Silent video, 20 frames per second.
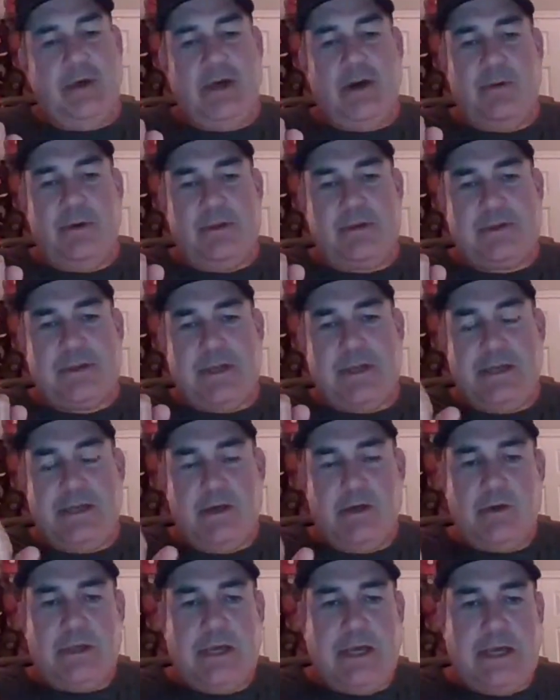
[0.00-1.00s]
we always say,
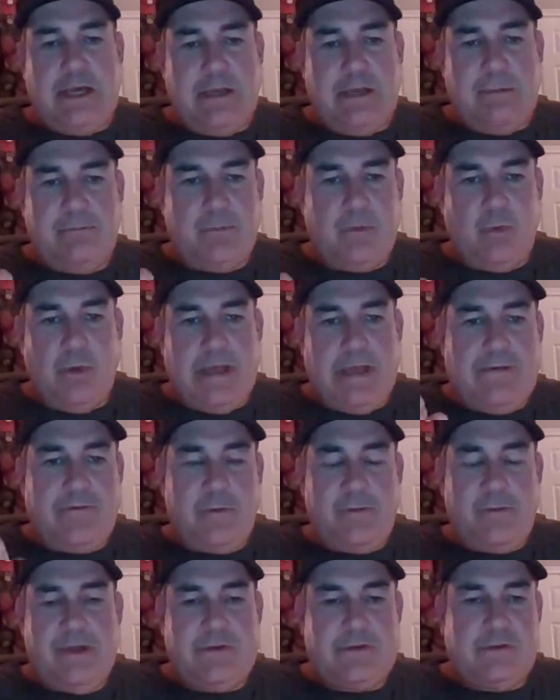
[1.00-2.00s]
okay, we have a
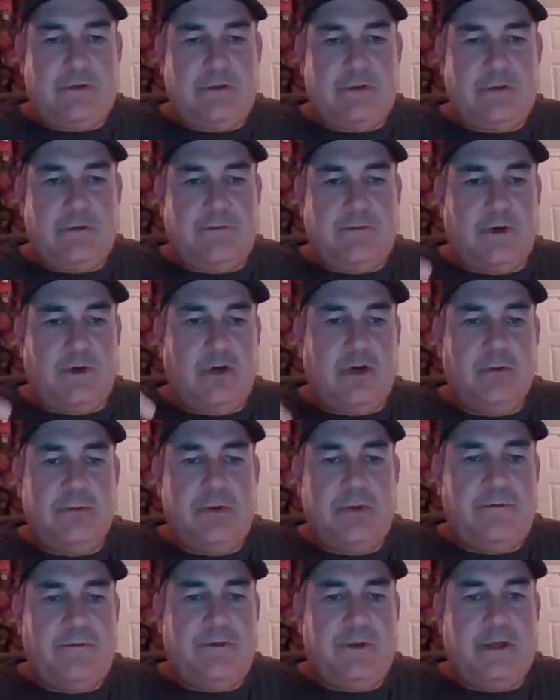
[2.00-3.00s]
pistol for home
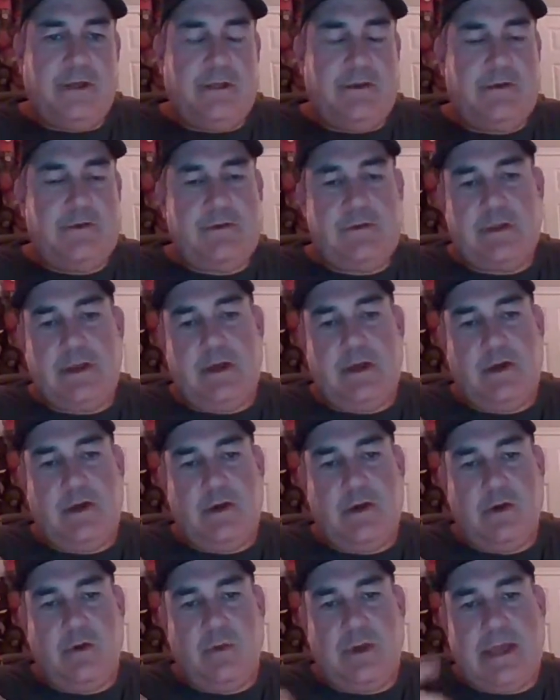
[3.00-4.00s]
defense,
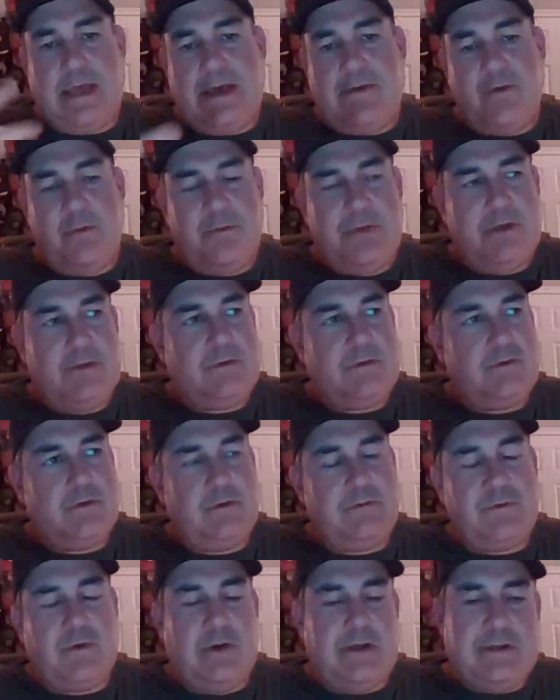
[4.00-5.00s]
or we have a
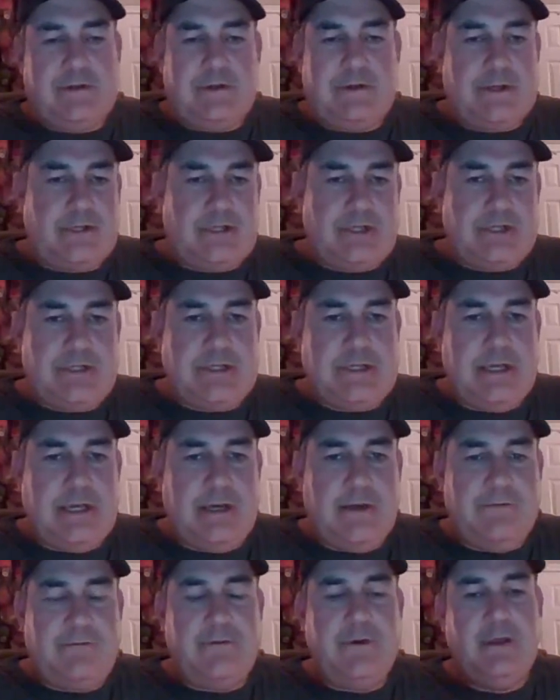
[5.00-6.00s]
pistol for
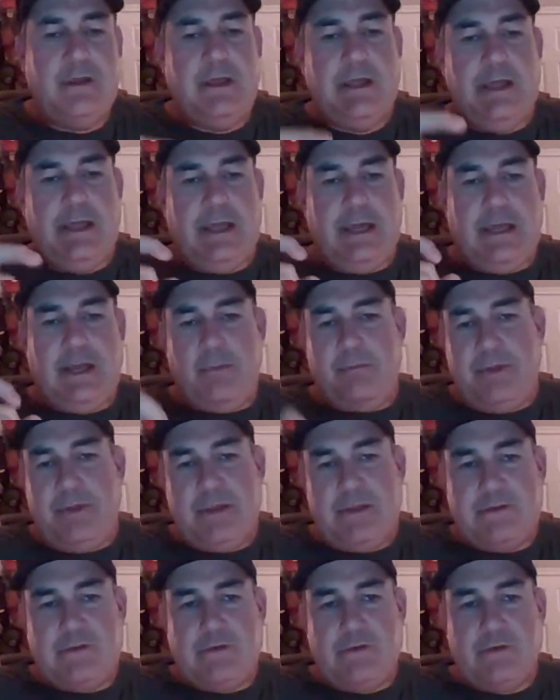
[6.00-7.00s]
SHTF, and a
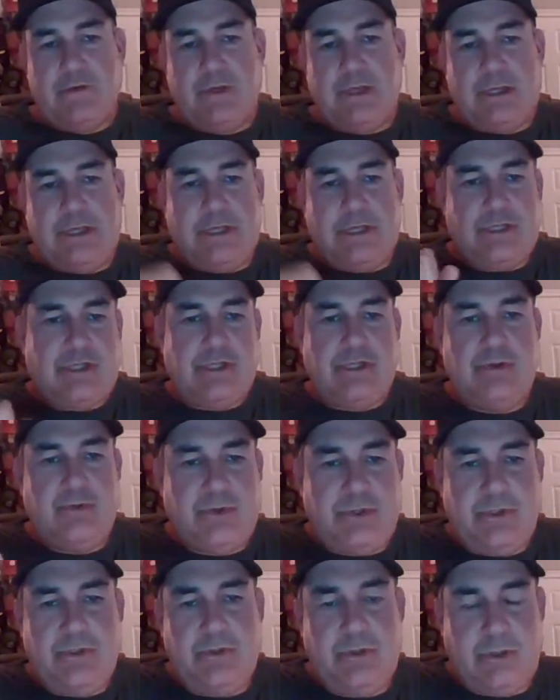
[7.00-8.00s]
pistol gets you
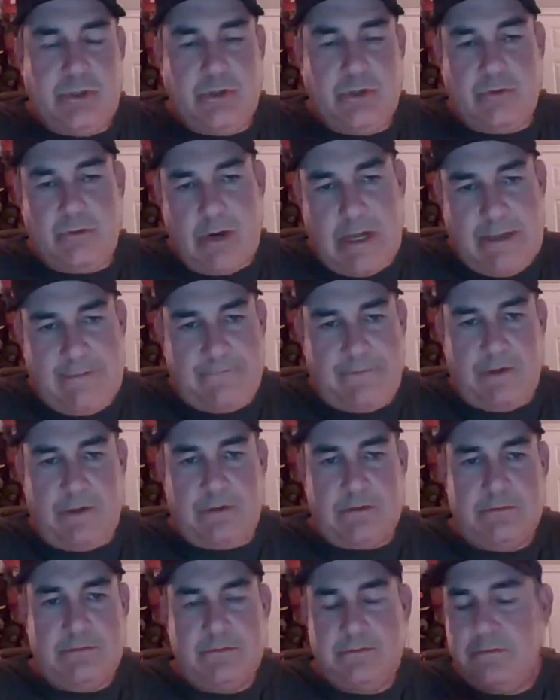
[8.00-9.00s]
to your
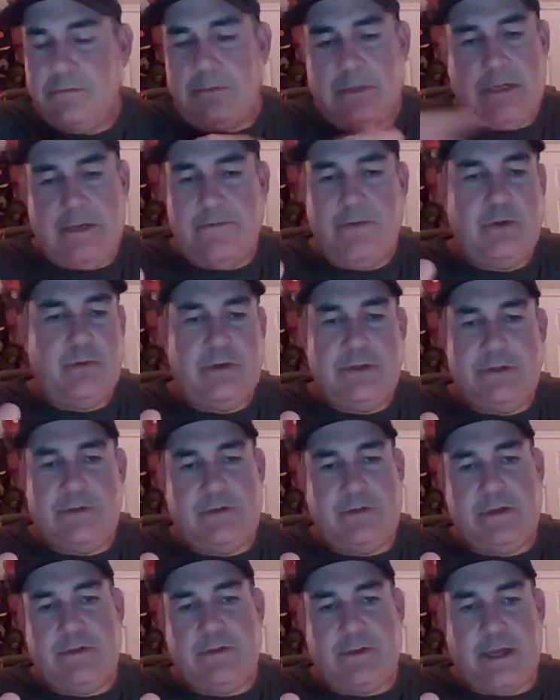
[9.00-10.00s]
rifle. Everyone
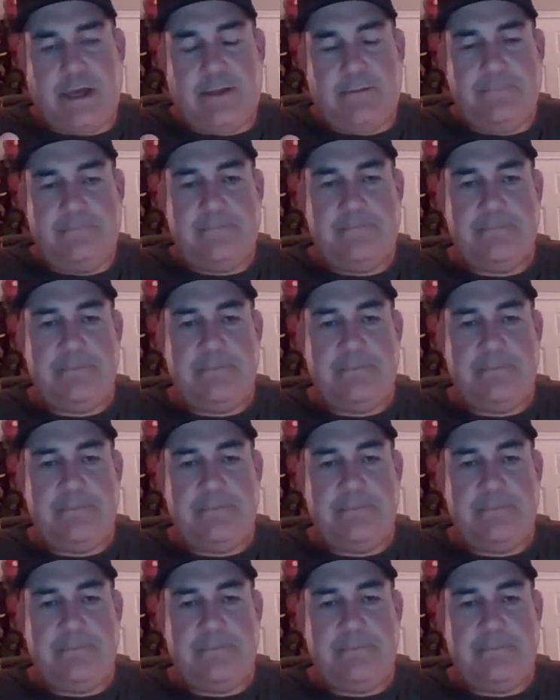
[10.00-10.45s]
says that.